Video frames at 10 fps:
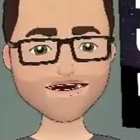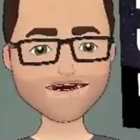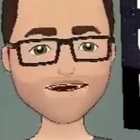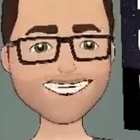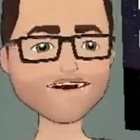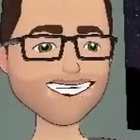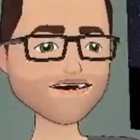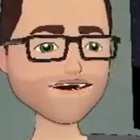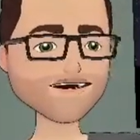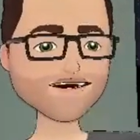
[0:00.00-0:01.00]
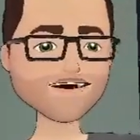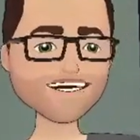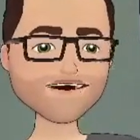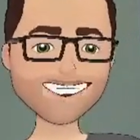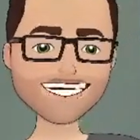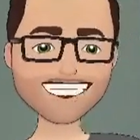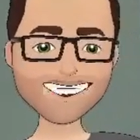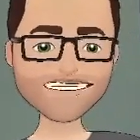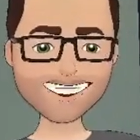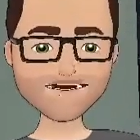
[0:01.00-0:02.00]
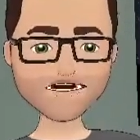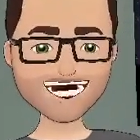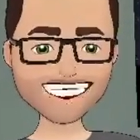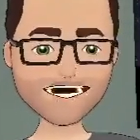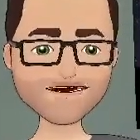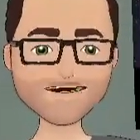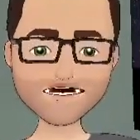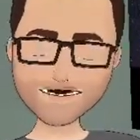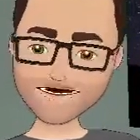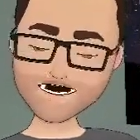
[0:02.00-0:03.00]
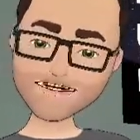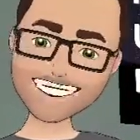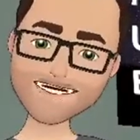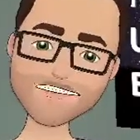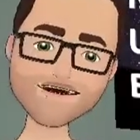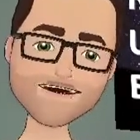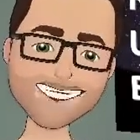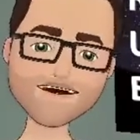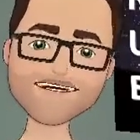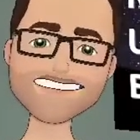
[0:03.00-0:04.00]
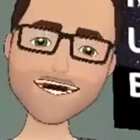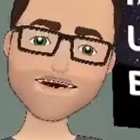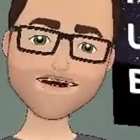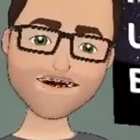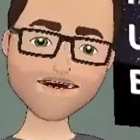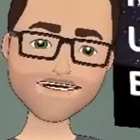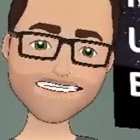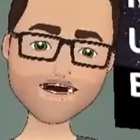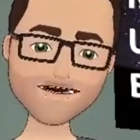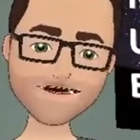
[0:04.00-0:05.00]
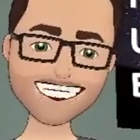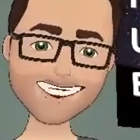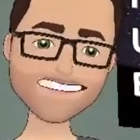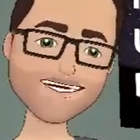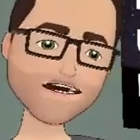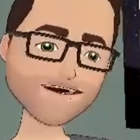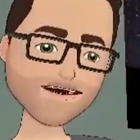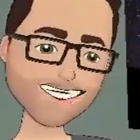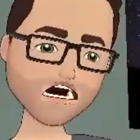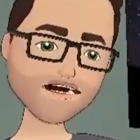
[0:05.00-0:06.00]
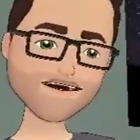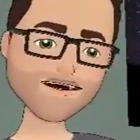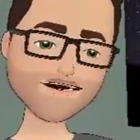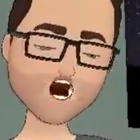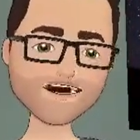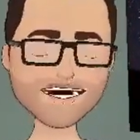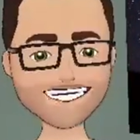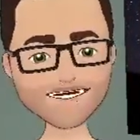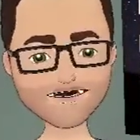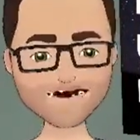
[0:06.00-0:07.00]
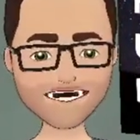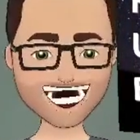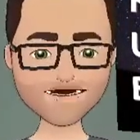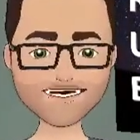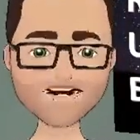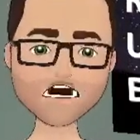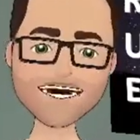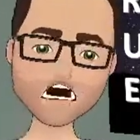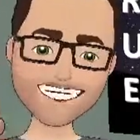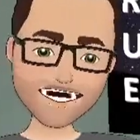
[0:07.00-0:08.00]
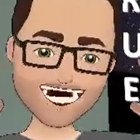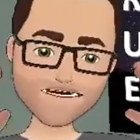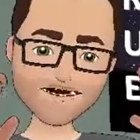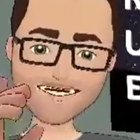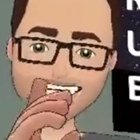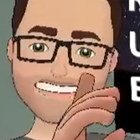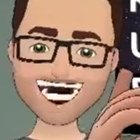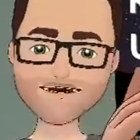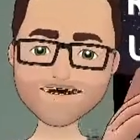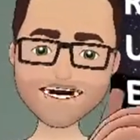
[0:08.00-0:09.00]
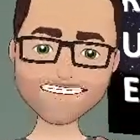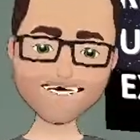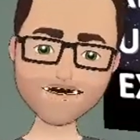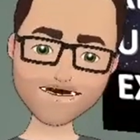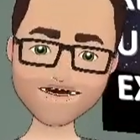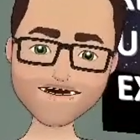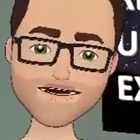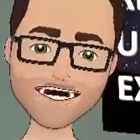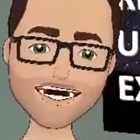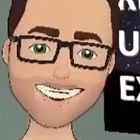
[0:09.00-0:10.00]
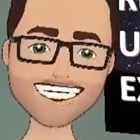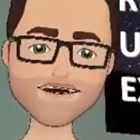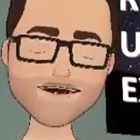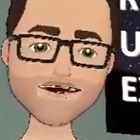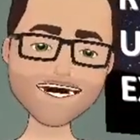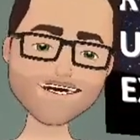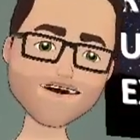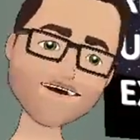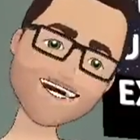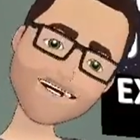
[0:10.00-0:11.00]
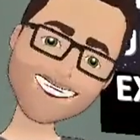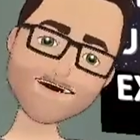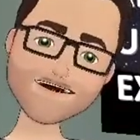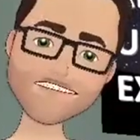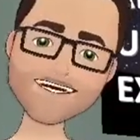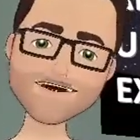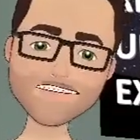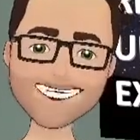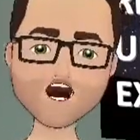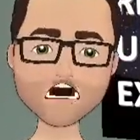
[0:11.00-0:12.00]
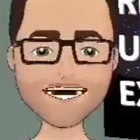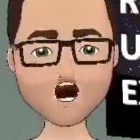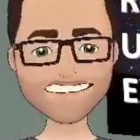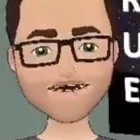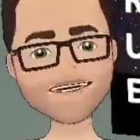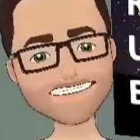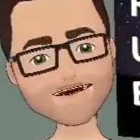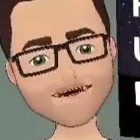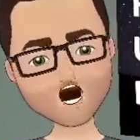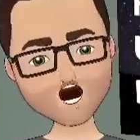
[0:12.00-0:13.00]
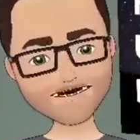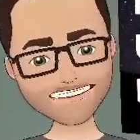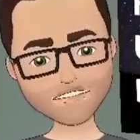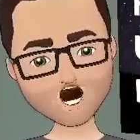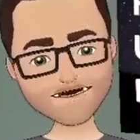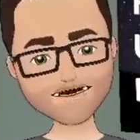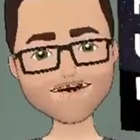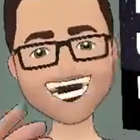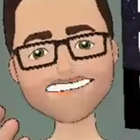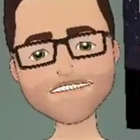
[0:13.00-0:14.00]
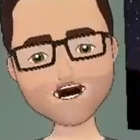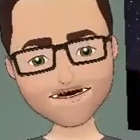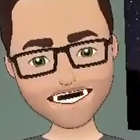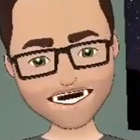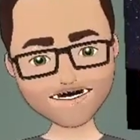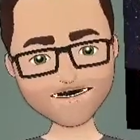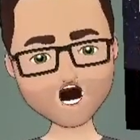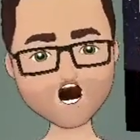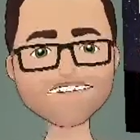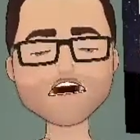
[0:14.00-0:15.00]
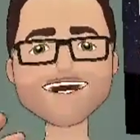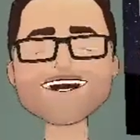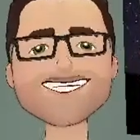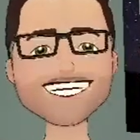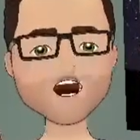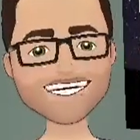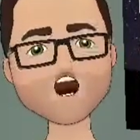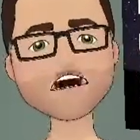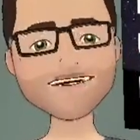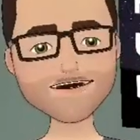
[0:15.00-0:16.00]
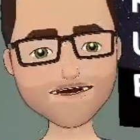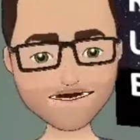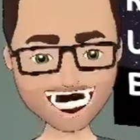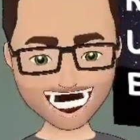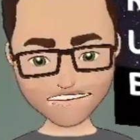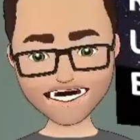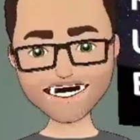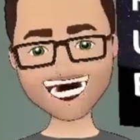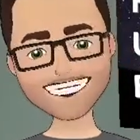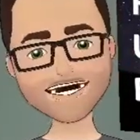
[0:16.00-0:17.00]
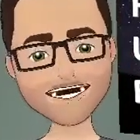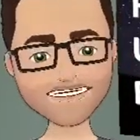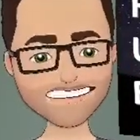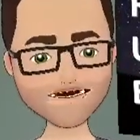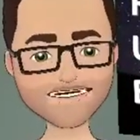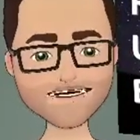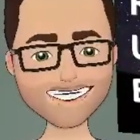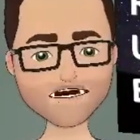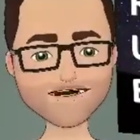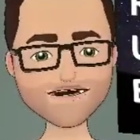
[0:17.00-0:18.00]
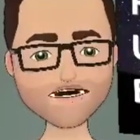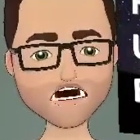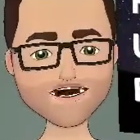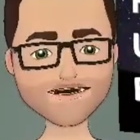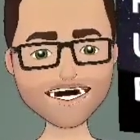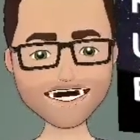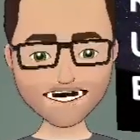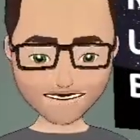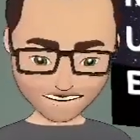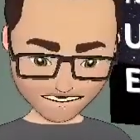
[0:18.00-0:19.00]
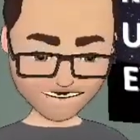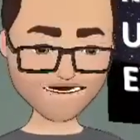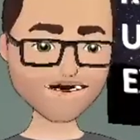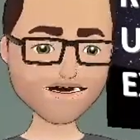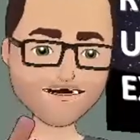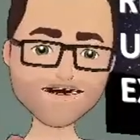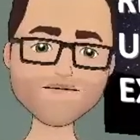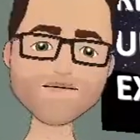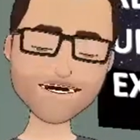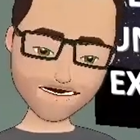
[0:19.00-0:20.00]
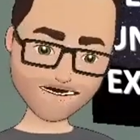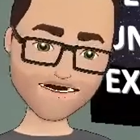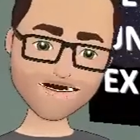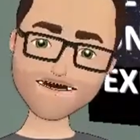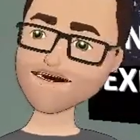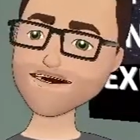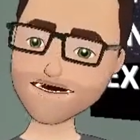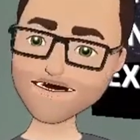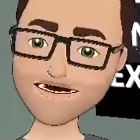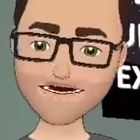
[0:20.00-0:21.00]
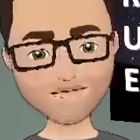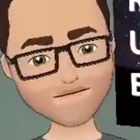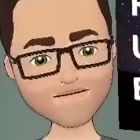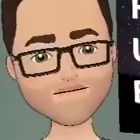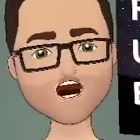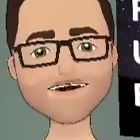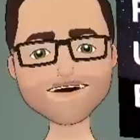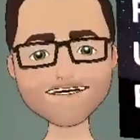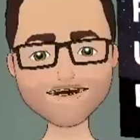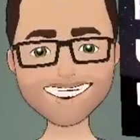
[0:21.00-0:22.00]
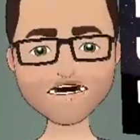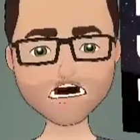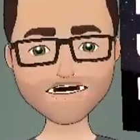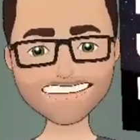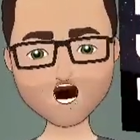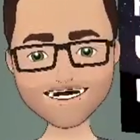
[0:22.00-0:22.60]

It can help people understand healthcare and medicine through education and training, but also help expand people's understanding by allowing them to take different perspectives and maybe even break free of those limitations brought onto them by their illness, what Brennan Spiegel calls the biopsychosocial jail cell of illness. So, what about depression then? I did promise that we'd be talking about this.